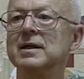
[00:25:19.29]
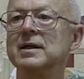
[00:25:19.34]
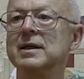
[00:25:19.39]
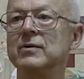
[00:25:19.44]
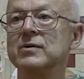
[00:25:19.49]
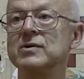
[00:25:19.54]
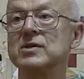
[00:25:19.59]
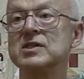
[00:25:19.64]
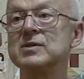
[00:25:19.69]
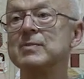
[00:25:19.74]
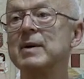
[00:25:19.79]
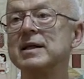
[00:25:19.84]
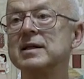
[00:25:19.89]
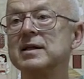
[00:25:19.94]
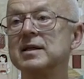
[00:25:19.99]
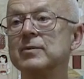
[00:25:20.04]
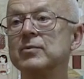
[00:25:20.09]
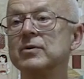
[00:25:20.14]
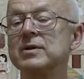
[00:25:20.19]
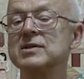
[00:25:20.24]
He was
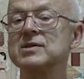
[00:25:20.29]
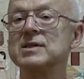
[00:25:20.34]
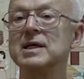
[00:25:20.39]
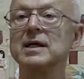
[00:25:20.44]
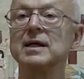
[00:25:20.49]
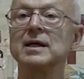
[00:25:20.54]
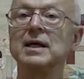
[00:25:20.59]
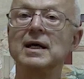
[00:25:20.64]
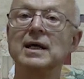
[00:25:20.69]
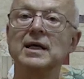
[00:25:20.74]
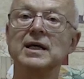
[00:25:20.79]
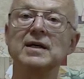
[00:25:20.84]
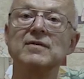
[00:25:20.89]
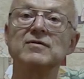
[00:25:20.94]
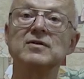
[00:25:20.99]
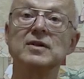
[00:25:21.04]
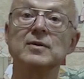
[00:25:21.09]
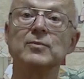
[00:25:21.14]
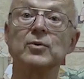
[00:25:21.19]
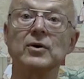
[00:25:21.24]
expecting the Buddha to say,
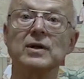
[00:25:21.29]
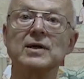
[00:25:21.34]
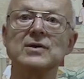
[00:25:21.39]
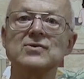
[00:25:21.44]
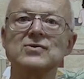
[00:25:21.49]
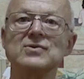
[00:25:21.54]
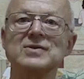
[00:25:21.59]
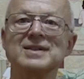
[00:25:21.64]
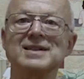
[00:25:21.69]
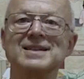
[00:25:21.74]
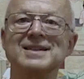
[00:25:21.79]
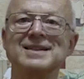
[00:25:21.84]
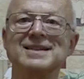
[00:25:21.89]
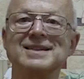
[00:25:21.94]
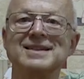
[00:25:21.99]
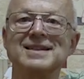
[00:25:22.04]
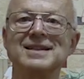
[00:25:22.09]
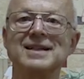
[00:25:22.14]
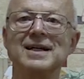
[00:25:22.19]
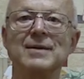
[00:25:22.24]
give to the
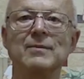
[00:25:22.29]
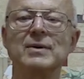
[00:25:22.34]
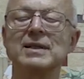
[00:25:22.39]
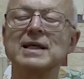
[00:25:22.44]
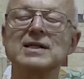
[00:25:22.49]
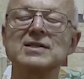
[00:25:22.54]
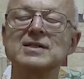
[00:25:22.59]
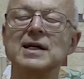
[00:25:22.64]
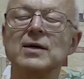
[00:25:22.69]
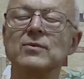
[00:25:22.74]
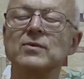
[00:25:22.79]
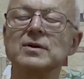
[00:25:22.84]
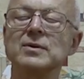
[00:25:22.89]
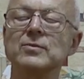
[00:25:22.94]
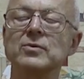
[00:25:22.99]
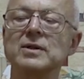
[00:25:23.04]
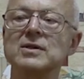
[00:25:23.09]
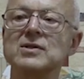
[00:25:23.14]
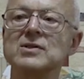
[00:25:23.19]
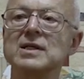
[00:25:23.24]
Buddhists. But that's not what the
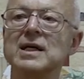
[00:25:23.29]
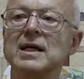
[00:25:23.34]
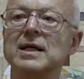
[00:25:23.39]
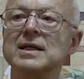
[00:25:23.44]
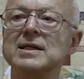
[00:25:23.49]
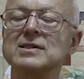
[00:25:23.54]
Buddha said.